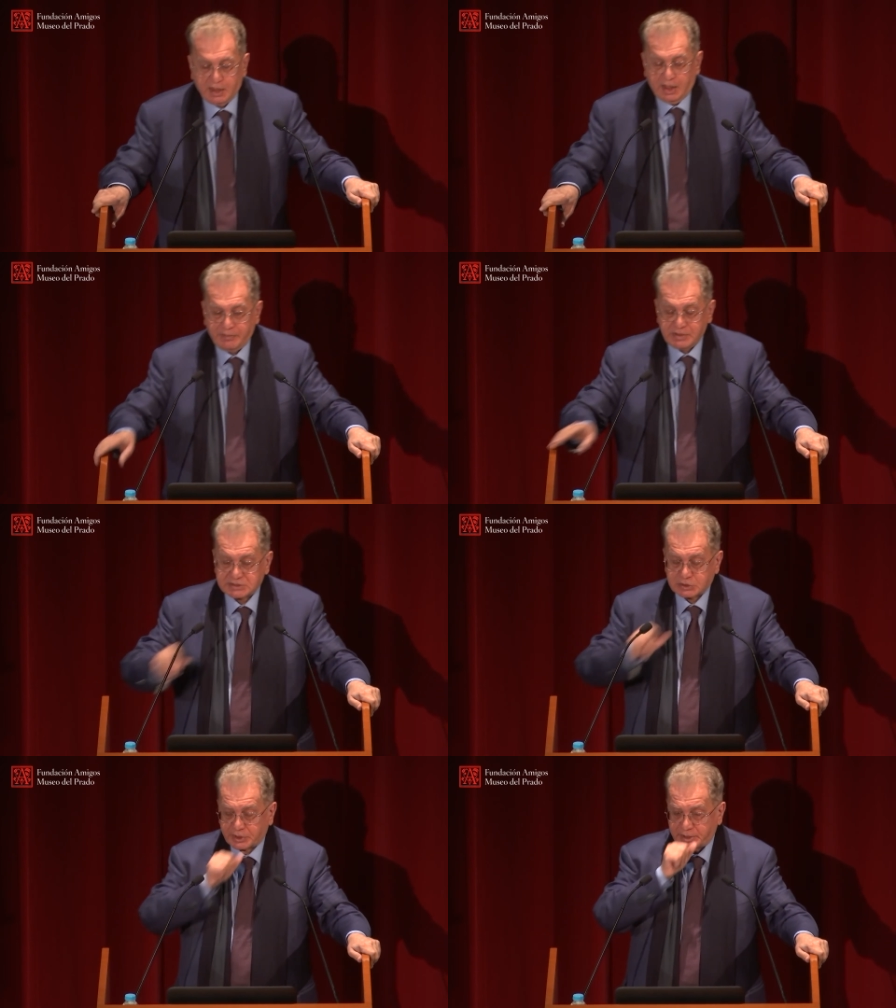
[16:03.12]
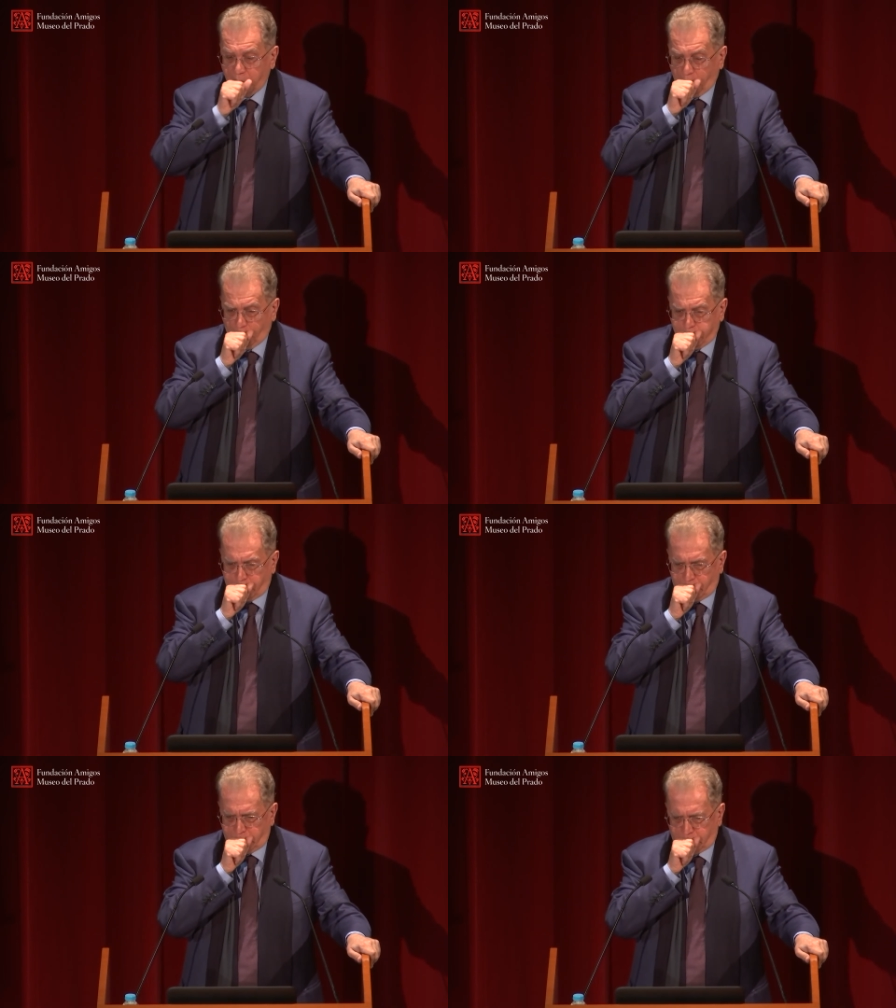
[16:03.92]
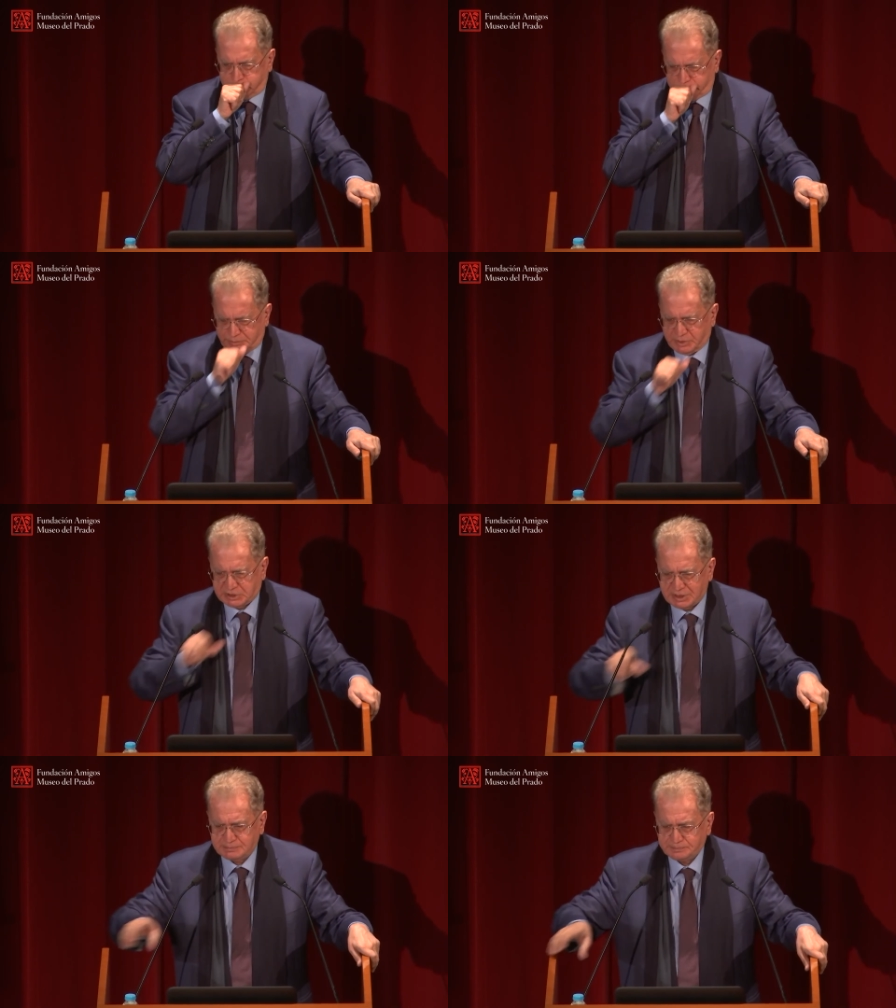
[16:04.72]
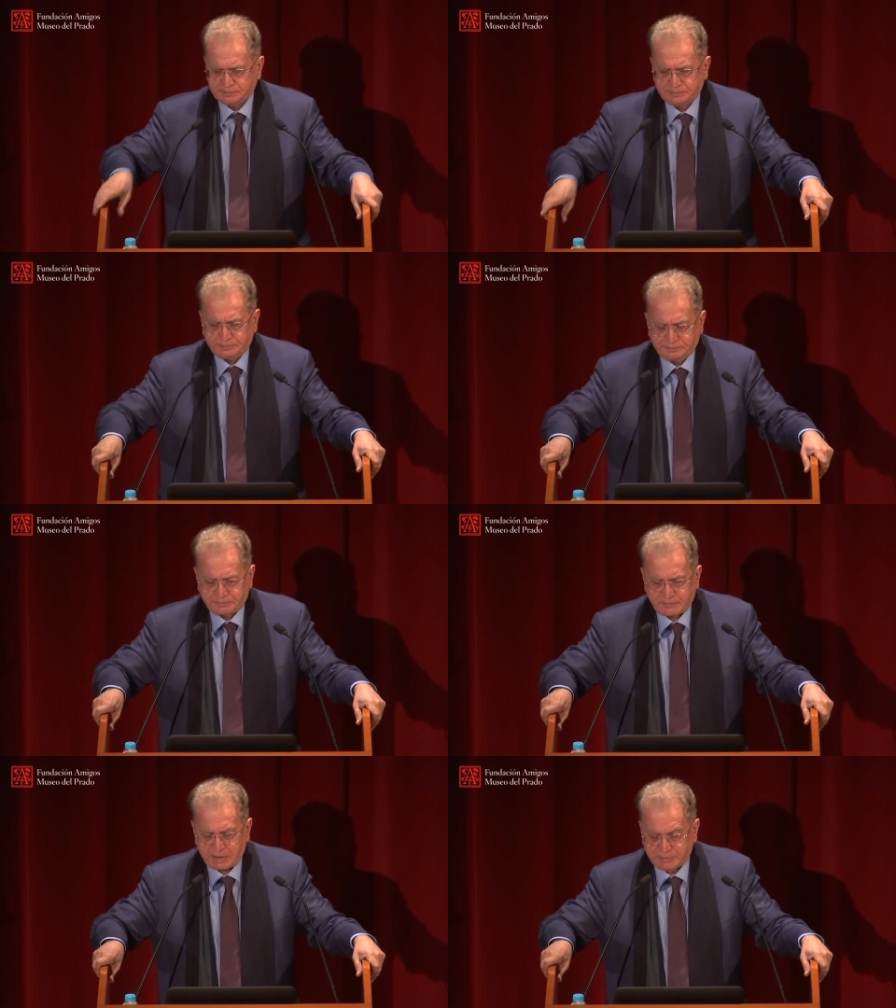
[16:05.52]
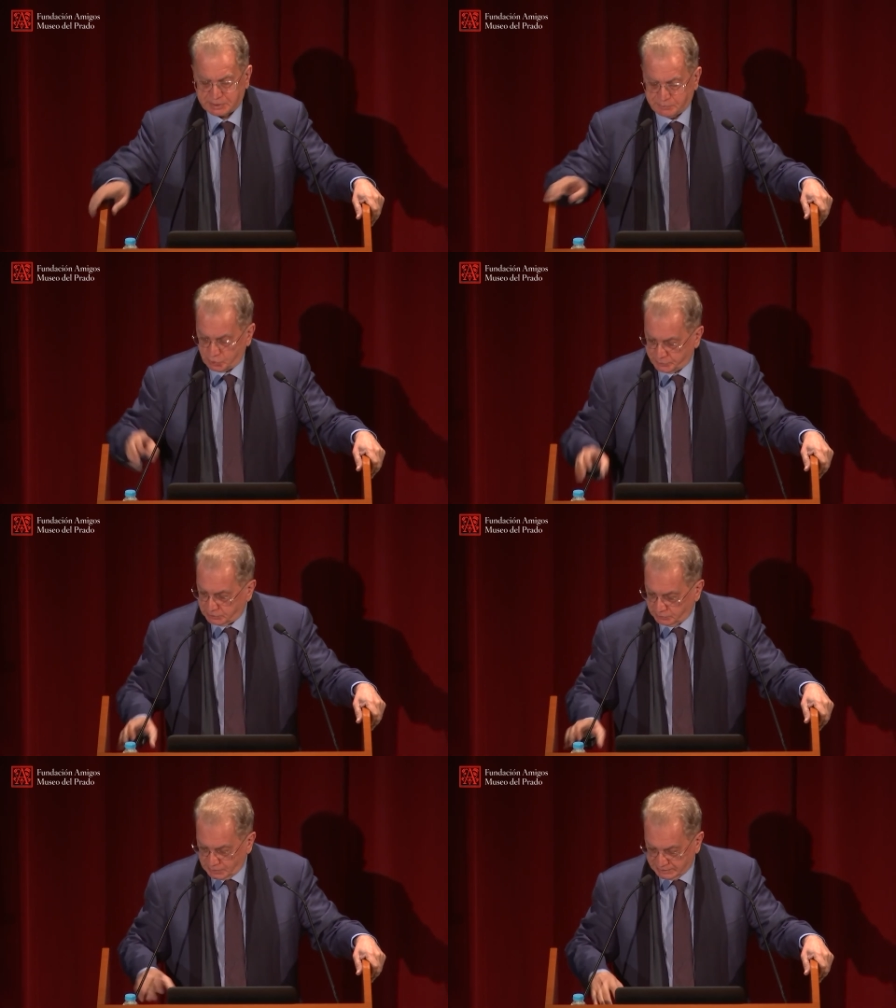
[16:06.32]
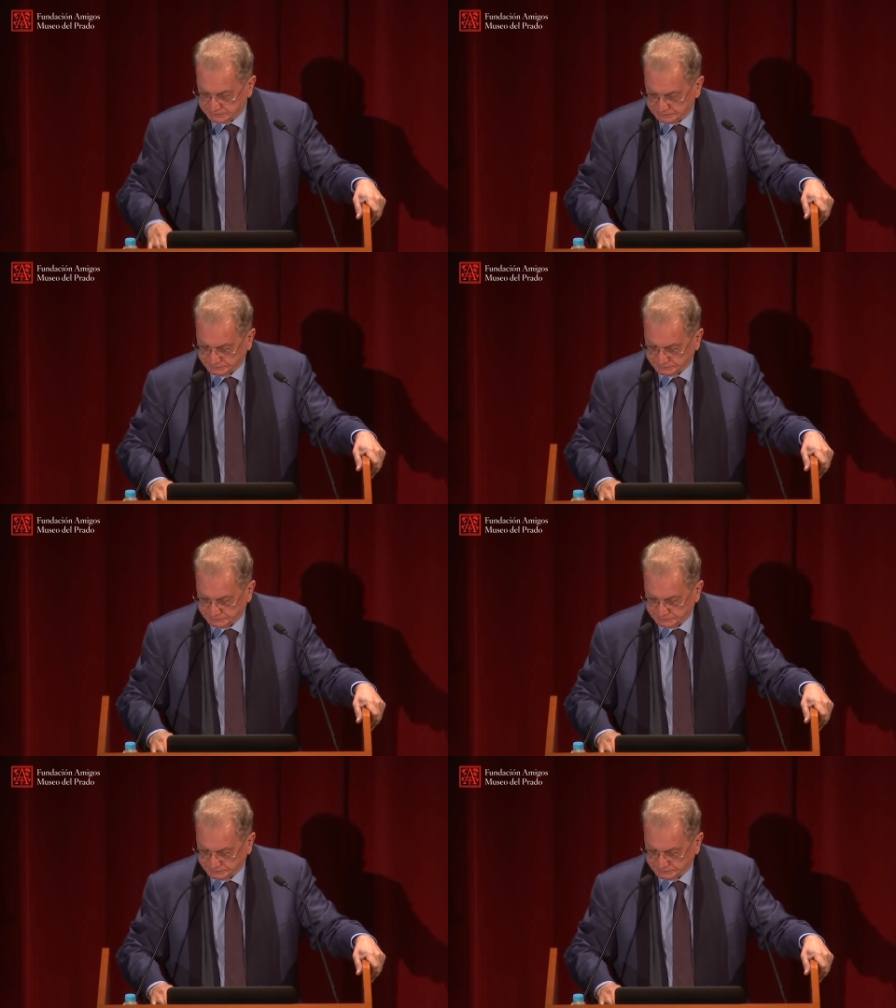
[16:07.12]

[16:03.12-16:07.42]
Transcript: And this story became a very popular one.